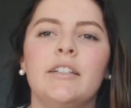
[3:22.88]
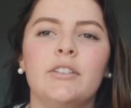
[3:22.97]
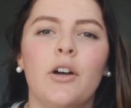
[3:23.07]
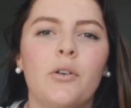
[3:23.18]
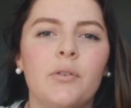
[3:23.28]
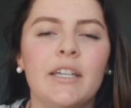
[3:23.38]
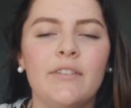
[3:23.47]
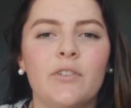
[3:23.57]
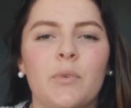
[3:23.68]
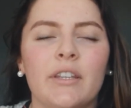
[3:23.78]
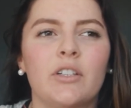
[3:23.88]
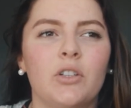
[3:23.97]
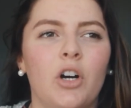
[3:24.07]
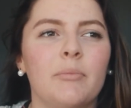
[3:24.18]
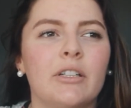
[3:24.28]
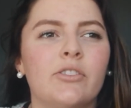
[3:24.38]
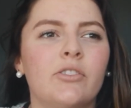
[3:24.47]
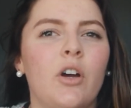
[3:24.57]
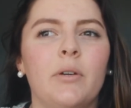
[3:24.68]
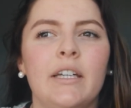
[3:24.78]
I know even with an alarm, it's
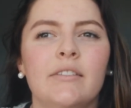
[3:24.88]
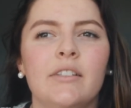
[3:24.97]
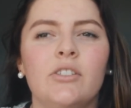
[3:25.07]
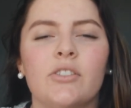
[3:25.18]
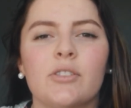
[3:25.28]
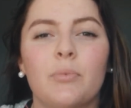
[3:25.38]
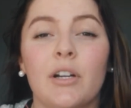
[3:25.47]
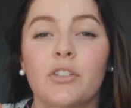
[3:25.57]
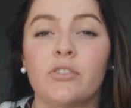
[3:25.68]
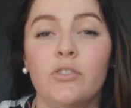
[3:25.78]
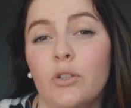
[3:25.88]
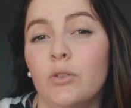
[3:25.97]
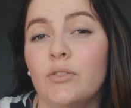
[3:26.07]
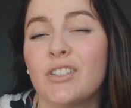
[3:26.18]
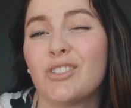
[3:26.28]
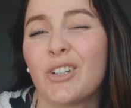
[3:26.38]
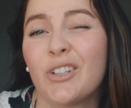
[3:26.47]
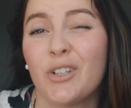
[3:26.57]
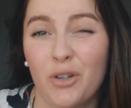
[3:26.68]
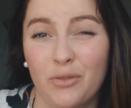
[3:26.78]
so easy just to press snooze and
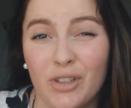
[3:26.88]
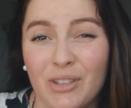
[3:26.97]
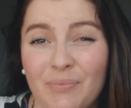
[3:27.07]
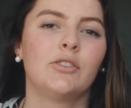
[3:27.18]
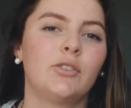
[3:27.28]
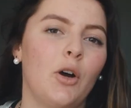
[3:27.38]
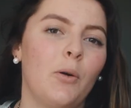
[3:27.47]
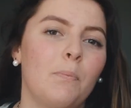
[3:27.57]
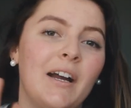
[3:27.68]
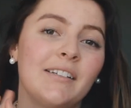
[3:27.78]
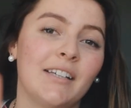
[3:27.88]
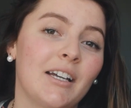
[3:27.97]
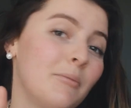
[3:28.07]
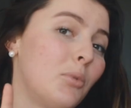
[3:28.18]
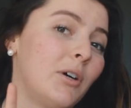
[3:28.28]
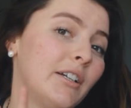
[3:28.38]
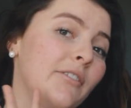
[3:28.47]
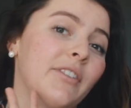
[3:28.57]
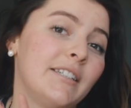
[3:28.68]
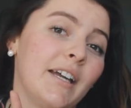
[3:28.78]
turn over. So my second point
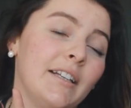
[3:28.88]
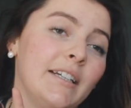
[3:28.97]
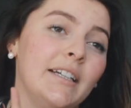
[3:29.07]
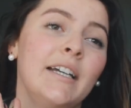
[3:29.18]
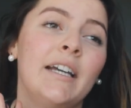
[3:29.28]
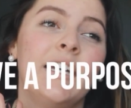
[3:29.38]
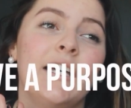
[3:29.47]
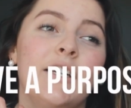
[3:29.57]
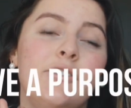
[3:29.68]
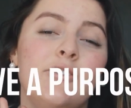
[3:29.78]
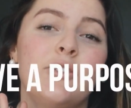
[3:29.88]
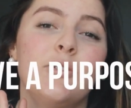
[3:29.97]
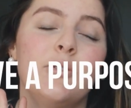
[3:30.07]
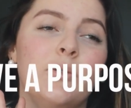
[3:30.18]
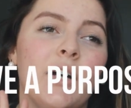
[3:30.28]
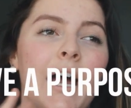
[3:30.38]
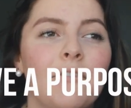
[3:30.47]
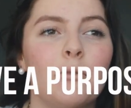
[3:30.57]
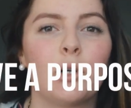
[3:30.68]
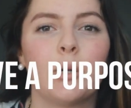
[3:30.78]
of the daily is to
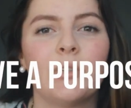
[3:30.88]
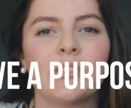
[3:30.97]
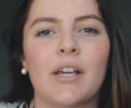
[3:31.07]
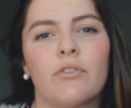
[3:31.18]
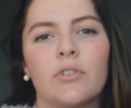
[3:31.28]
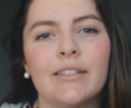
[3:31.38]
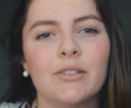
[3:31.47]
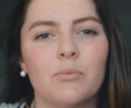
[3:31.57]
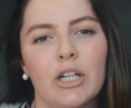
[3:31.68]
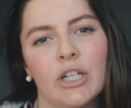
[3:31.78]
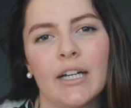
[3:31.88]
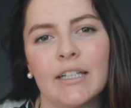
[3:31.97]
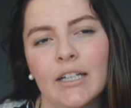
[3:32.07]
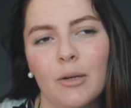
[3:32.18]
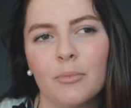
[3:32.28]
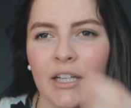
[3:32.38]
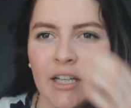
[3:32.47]
have a purpose, have a reason why you're getting up.